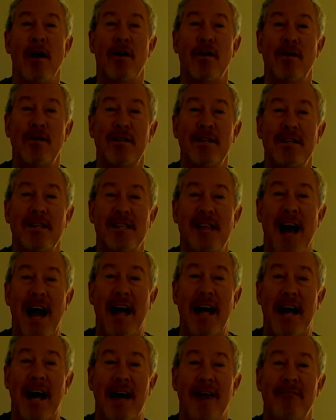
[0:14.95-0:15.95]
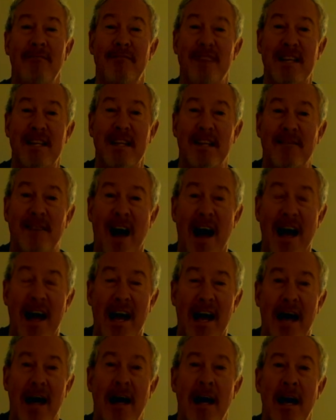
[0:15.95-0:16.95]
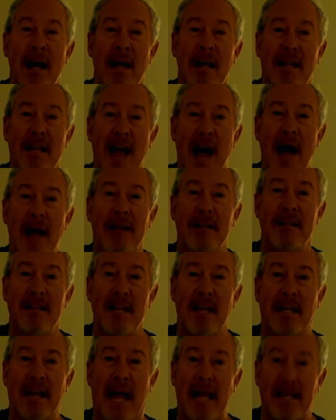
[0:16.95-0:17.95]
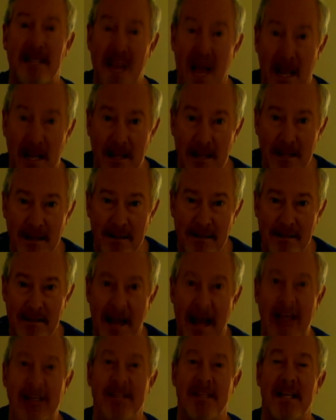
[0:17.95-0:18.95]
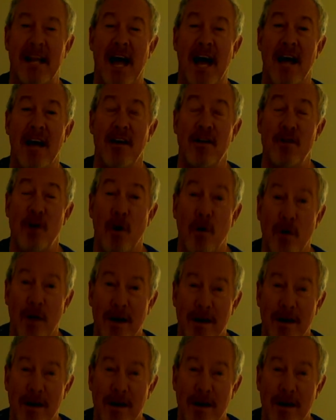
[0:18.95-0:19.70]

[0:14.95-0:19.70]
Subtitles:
Kundasaya Vindadvaya Kundadasana Yoga,